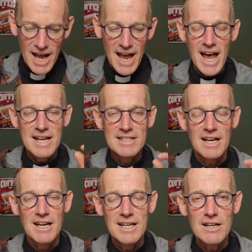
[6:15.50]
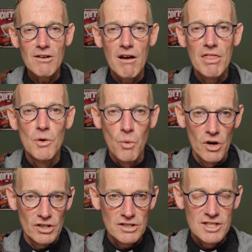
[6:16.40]
And here are the
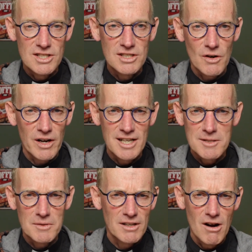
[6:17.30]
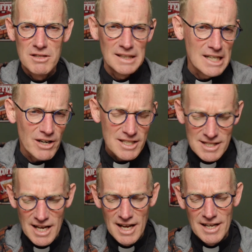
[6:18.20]
words, or I guess what they call the
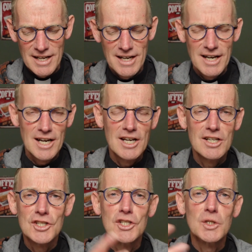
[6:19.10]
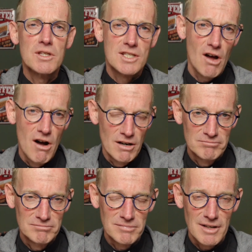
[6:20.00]
lyrics, to the song.
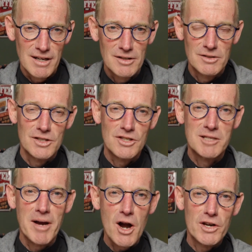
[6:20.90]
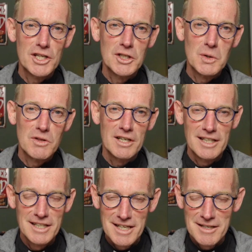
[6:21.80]
I'm going to spare you
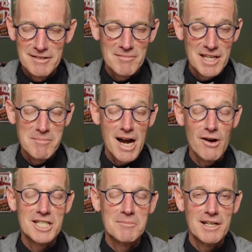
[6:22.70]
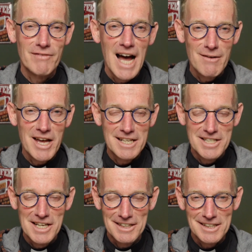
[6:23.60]
the embarrassment of having
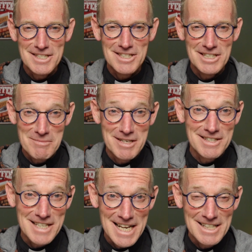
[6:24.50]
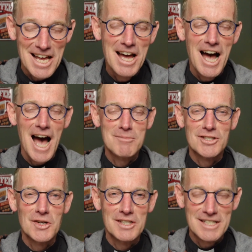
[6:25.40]
to listen to me sing it. I'm
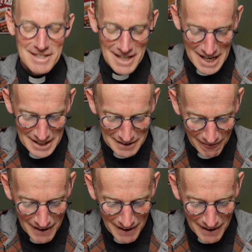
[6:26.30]
just going to say it.